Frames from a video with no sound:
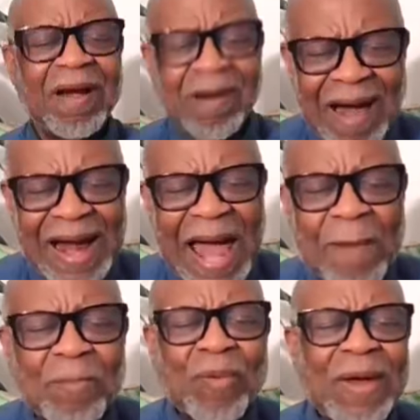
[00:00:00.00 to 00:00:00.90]
God,
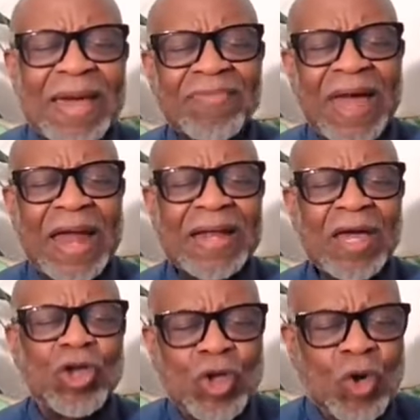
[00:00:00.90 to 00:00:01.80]
I'm praying that
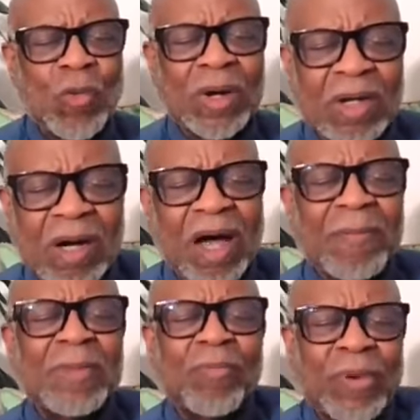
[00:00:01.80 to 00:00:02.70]
you would
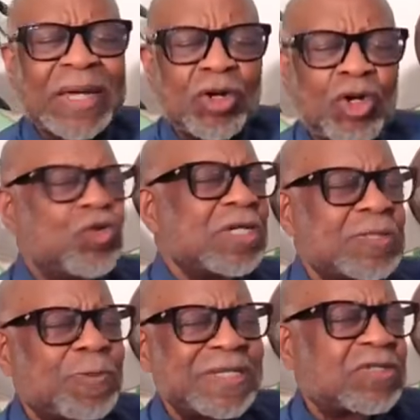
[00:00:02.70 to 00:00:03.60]
come and bring a new
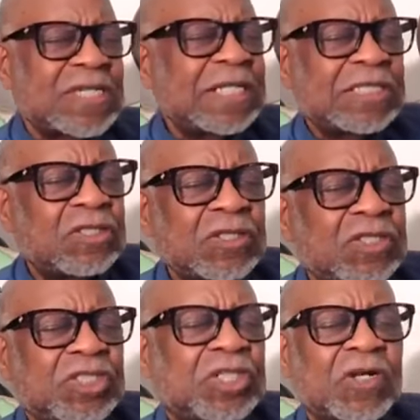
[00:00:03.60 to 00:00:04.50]
dispensation to
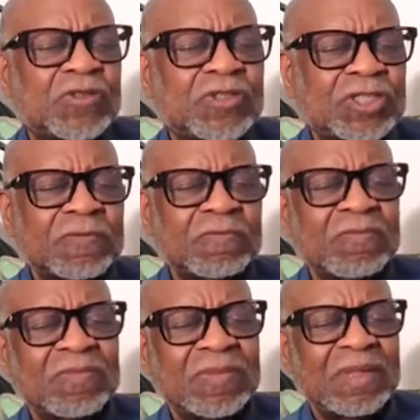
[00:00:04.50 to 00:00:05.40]
the church,
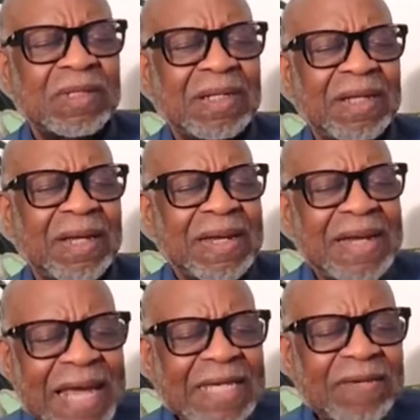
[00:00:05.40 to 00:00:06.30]

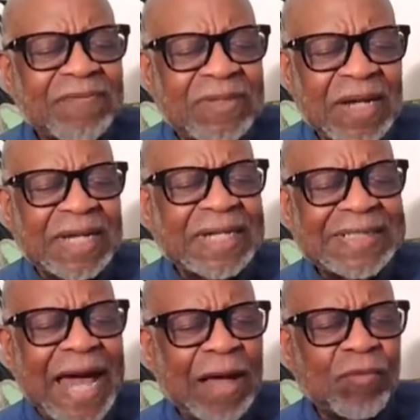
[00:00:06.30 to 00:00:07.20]
like you've
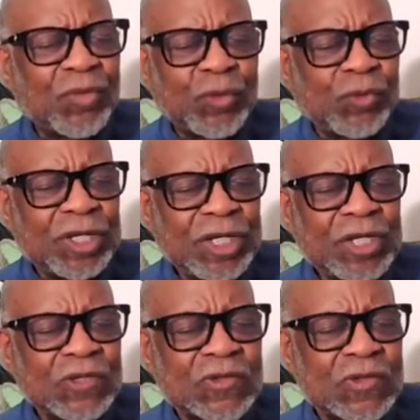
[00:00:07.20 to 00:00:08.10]
done down through the
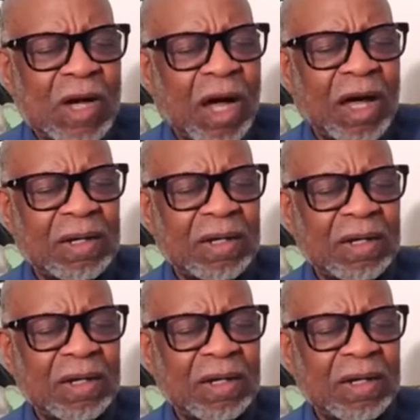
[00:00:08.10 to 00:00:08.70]
years, God.